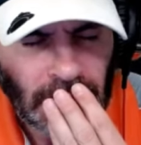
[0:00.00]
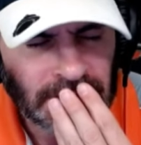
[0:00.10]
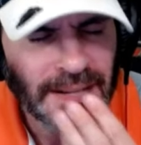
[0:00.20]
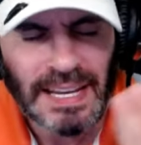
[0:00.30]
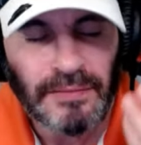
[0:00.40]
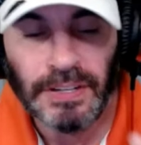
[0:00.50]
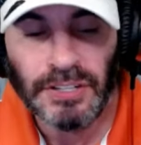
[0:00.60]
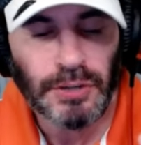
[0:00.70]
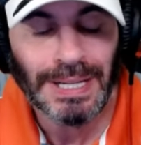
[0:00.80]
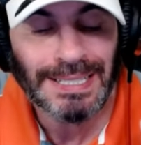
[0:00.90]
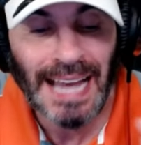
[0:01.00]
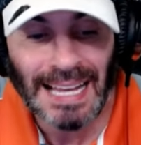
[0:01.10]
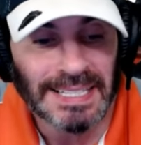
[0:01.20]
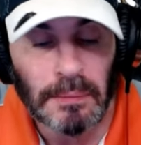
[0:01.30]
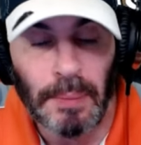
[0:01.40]
to even do a
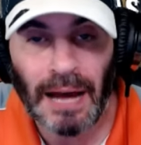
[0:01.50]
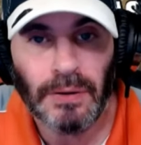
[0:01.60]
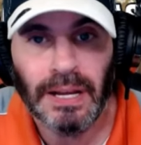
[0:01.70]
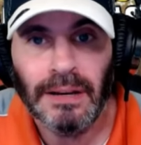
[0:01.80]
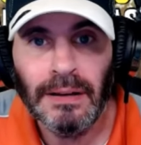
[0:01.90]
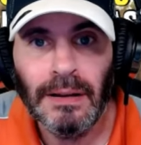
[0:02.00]
test about it.